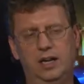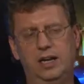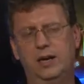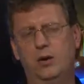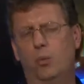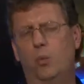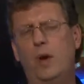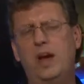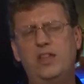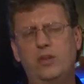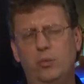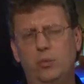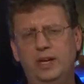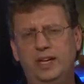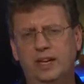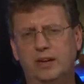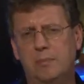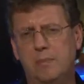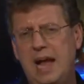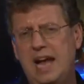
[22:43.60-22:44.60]
in a way that we
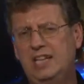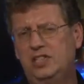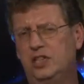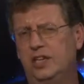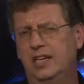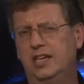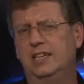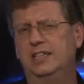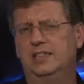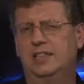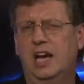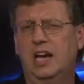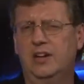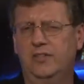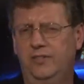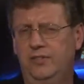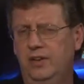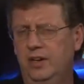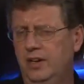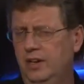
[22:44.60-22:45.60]
can imagine it is kind
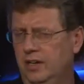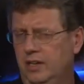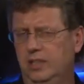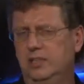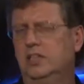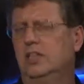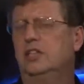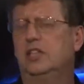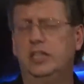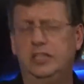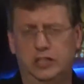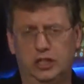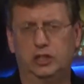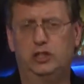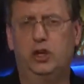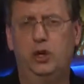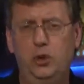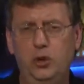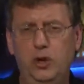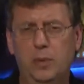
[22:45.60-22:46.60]
of, it's a
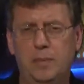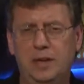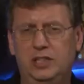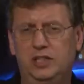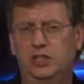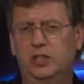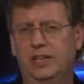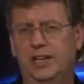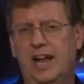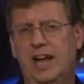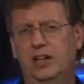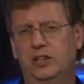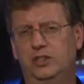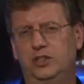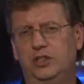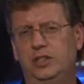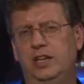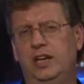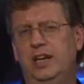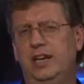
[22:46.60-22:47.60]
two-dimensional
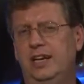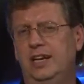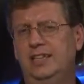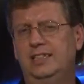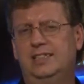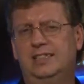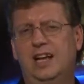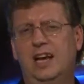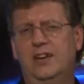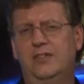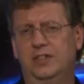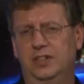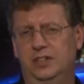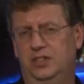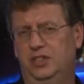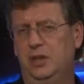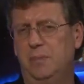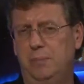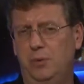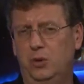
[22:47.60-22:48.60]
analogy. It's kind of a
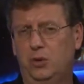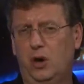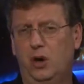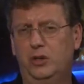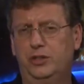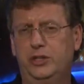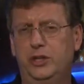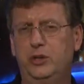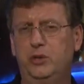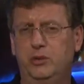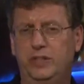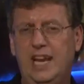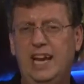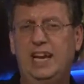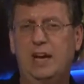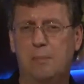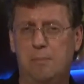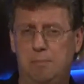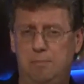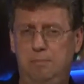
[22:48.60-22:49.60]
simple cartoon. Take
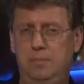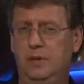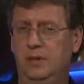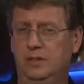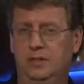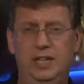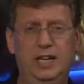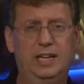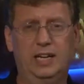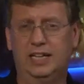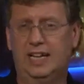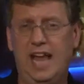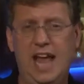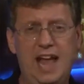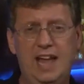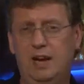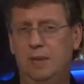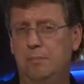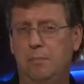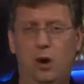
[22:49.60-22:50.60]
a, take a
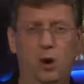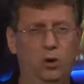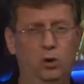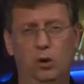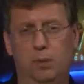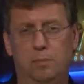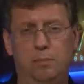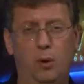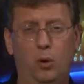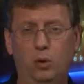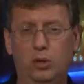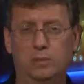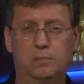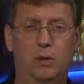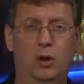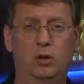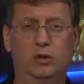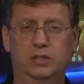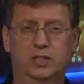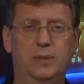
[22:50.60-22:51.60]
cannonball or a bowling
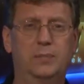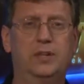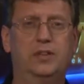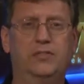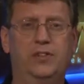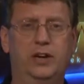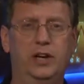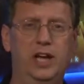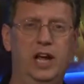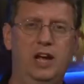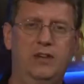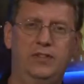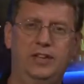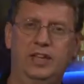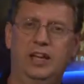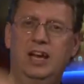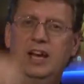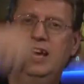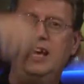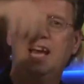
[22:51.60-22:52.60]
ball or something very heavy
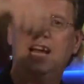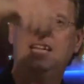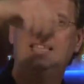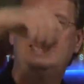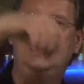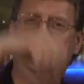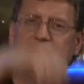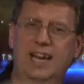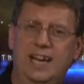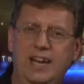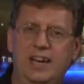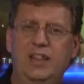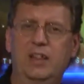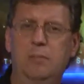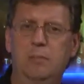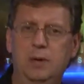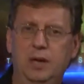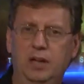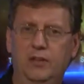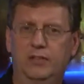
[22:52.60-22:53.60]
and set it in the
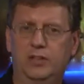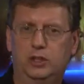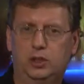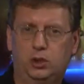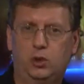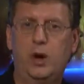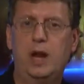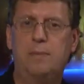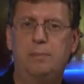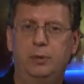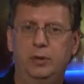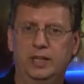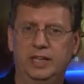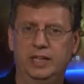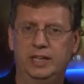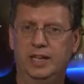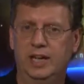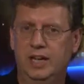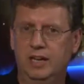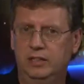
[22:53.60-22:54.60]
middle of a
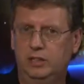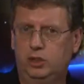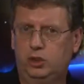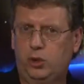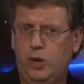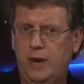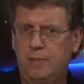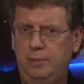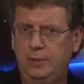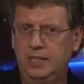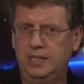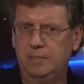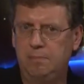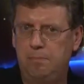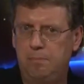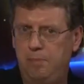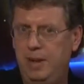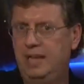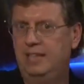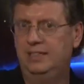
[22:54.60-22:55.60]
trampoline. The
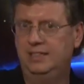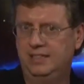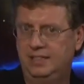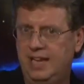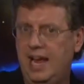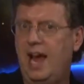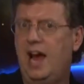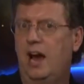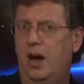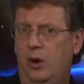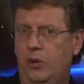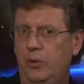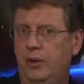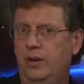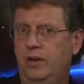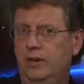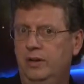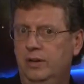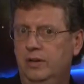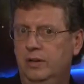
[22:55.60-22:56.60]
trampoline bends
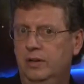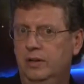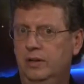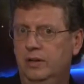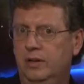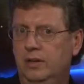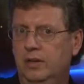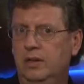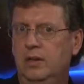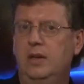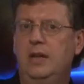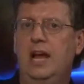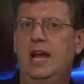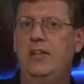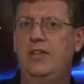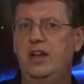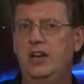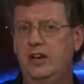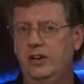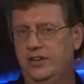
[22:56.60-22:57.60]
down. Sure.
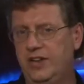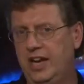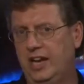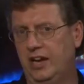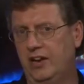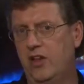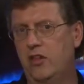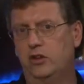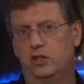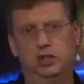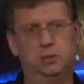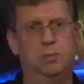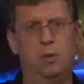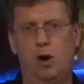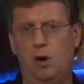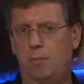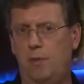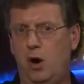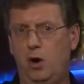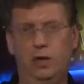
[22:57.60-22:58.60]
And then take another
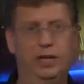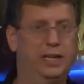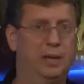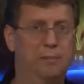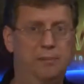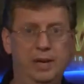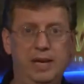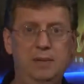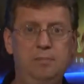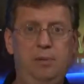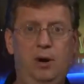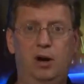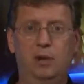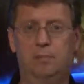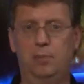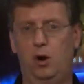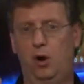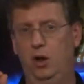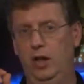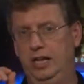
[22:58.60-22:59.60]
small ball like a ping pong
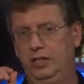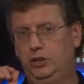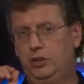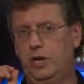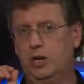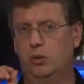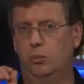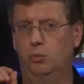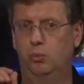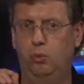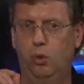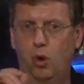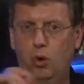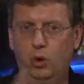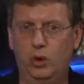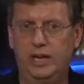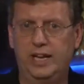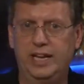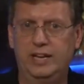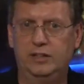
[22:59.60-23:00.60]
ball and try to
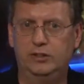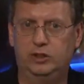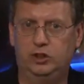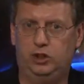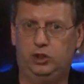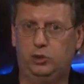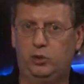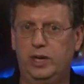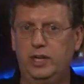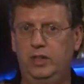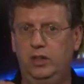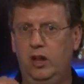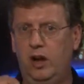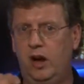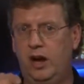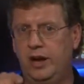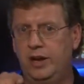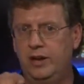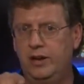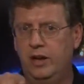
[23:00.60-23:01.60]
roll it in a straight
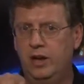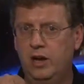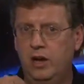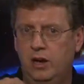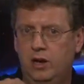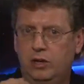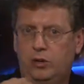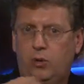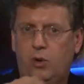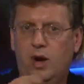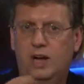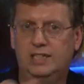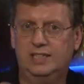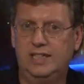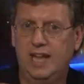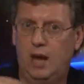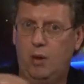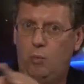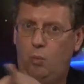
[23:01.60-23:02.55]
line across that